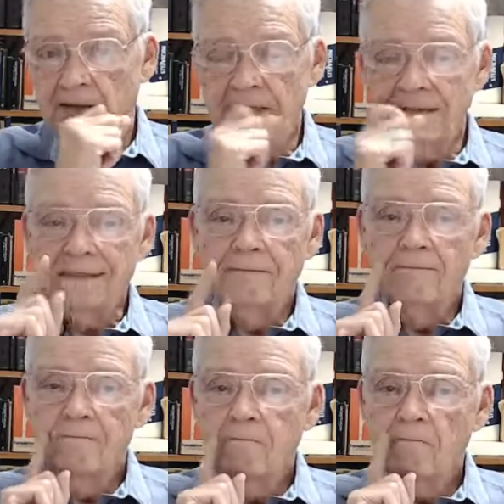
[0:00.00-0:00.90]
Because
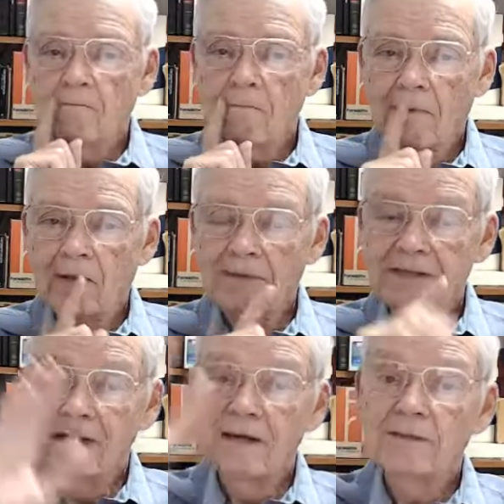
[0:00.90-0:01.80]

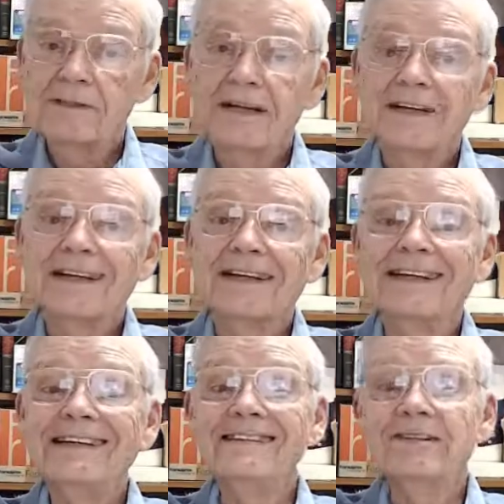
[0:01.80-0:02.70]
Bethsaida was on the
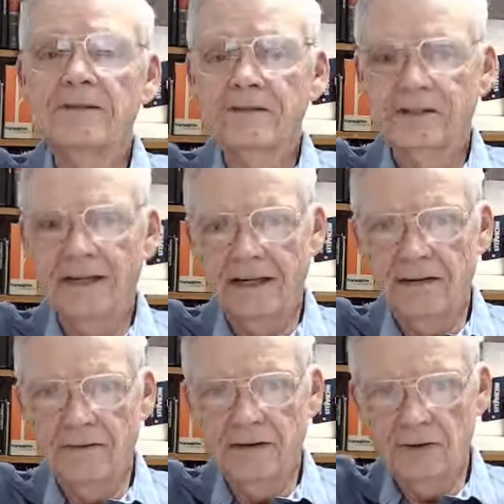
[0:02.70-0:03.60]
eastern side
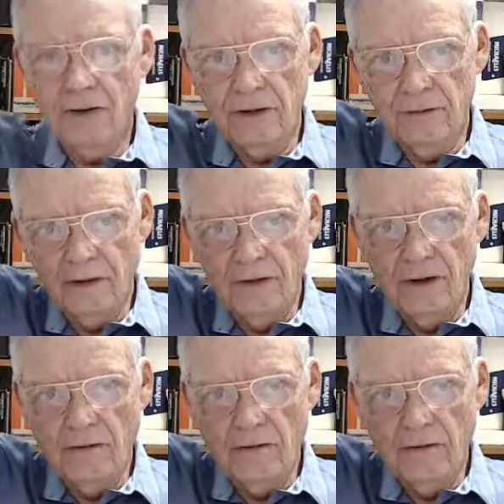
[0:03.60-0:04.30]
of the Jordan River,